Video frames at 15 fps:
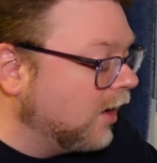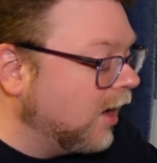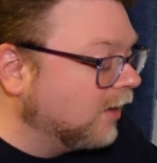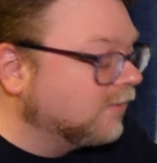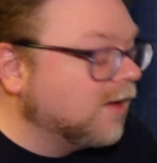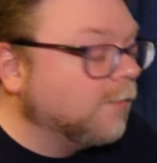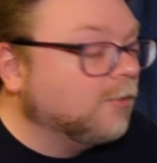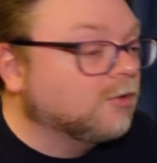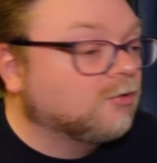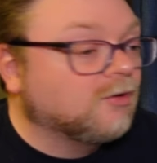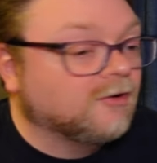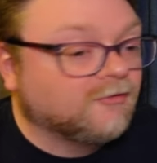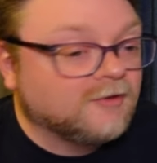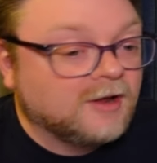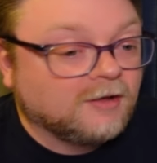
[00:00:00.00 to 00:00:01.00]
octuplet
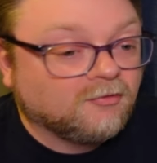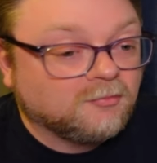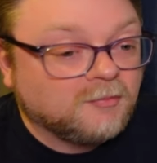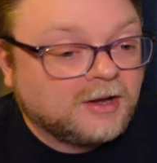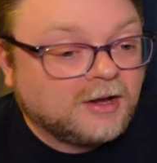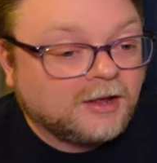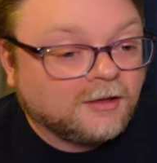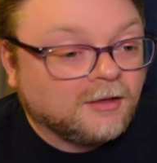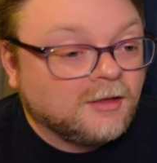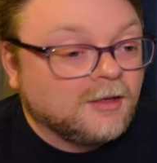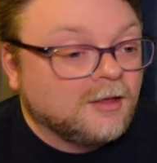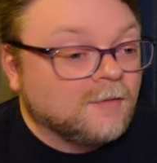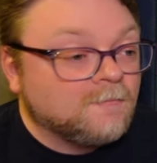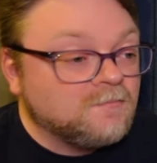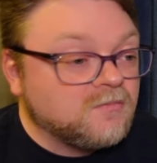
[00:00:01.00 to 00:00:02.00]
christenings, meaning
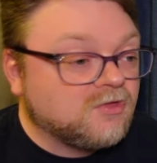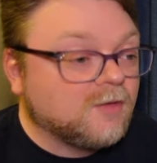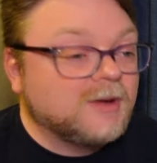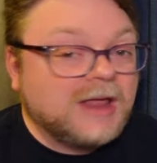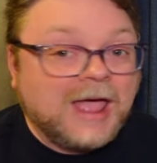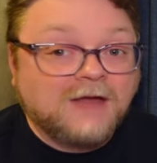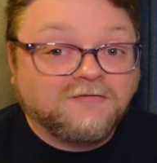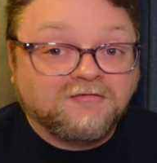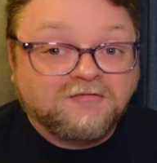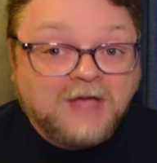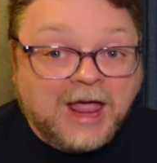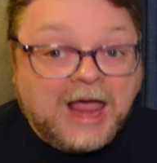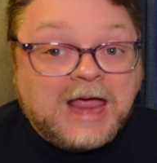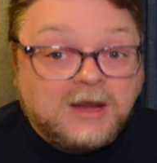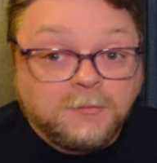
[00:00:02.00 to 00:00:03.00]
somebody had
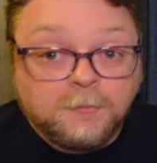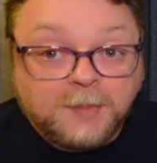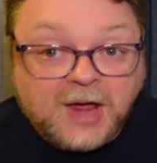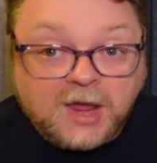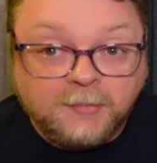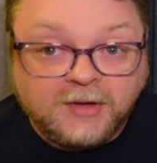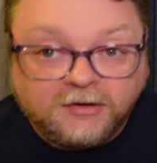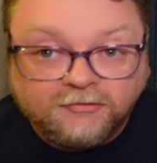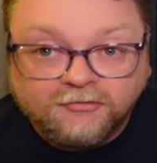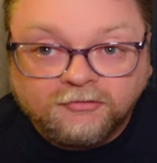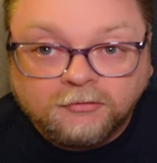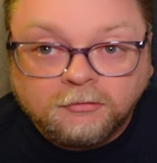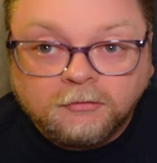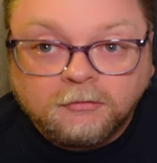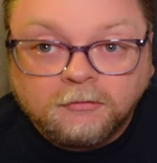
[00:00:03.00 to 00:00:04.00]
eight
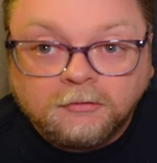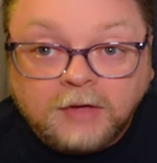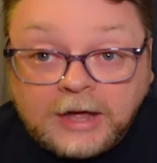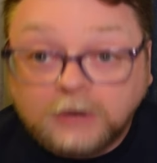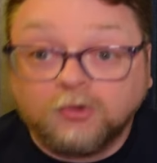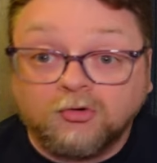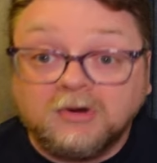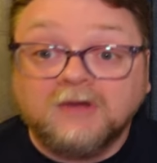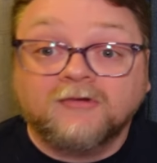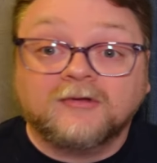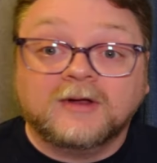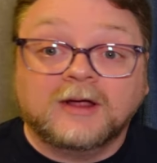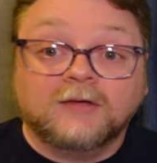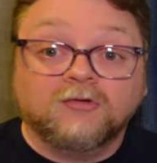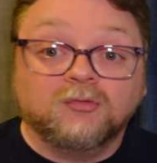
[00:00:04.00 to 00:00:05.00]
babies, and
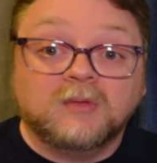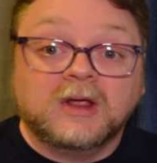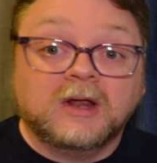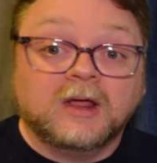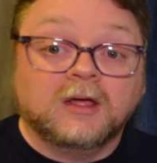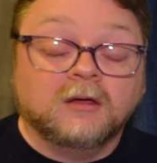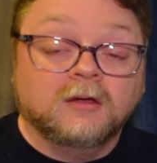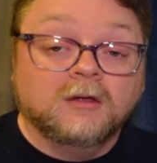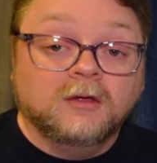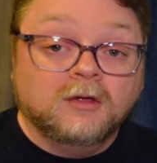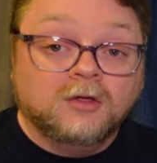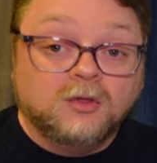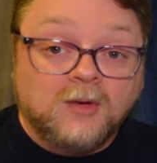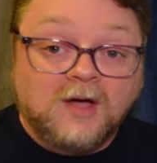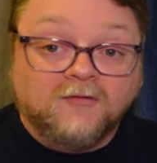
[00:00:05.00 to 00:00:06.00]
christenings, meaning
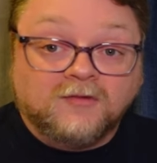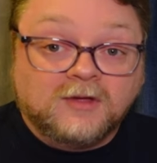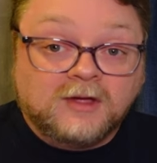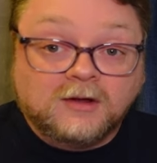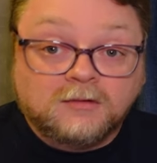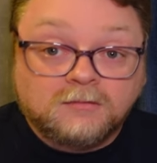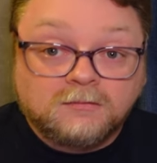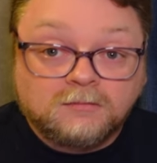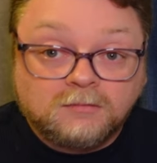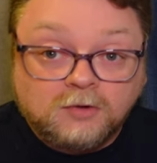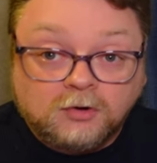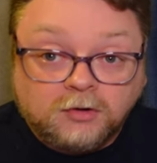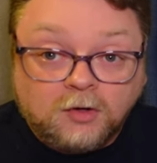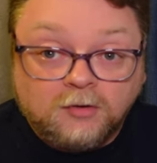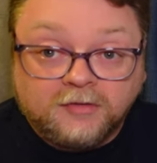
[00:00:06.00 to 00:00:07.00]
you have to get
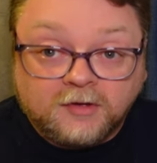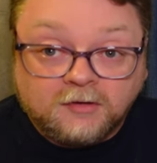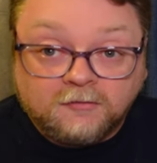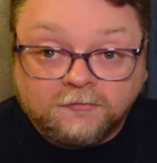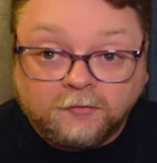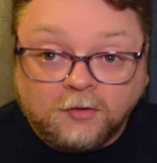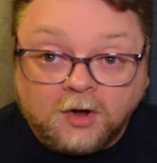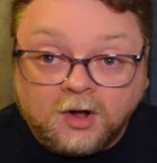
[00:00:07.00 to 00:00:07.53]
clothing for